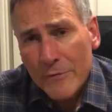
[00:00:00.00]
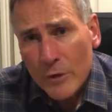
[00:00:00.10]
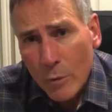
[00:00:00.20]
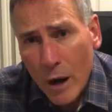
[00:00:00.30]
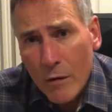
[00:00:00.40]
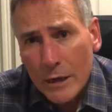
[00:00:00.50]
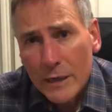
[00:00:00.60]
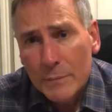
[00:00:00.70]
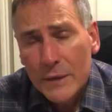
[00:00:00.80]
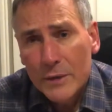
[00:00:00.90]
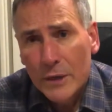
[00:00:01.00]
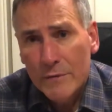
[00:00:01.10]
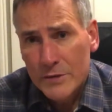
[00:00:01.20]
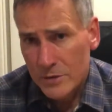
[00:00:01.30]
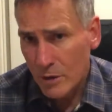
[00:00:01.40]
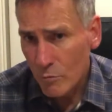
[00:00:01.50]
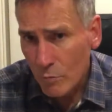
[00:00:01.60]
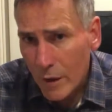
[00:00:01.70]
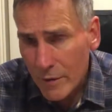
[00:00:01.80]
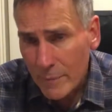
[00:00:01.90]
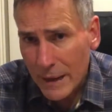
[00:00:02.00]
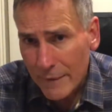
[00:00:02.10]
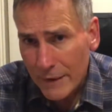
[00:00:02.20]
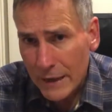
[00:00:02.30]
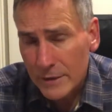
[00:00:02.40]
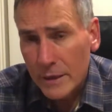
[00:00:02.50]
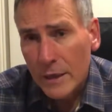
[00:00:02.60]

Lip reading: you are a little bit nervous, don't worry about that.